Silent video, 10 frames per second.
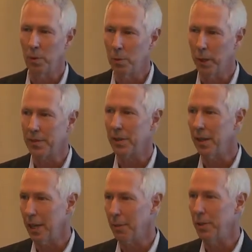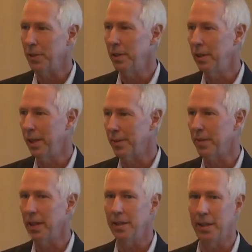We saw the opportunity, as
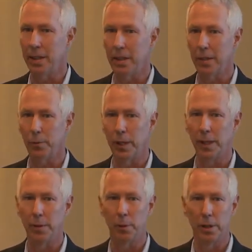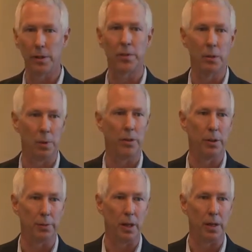they did, that if we could reduce home loan
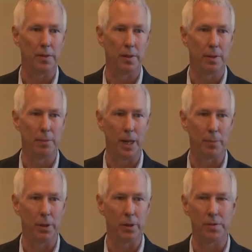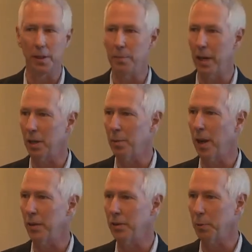defaults by producing better
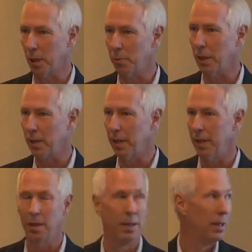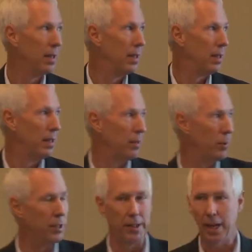models more quickly,
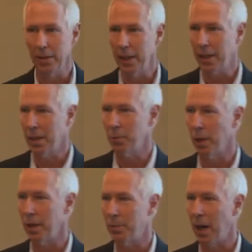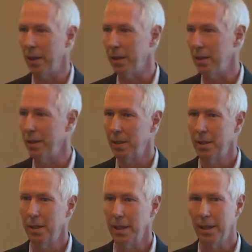which now they can run a model,
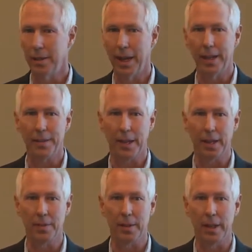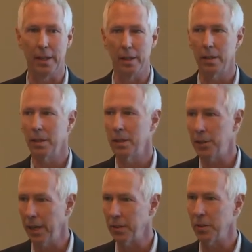90 seconds later,
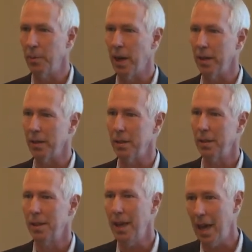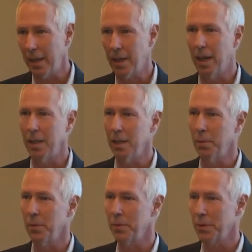change the model, add
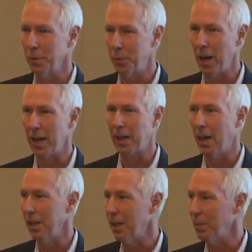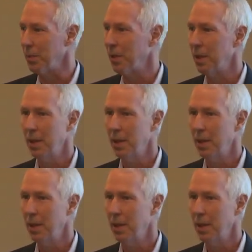columns, subtract columns,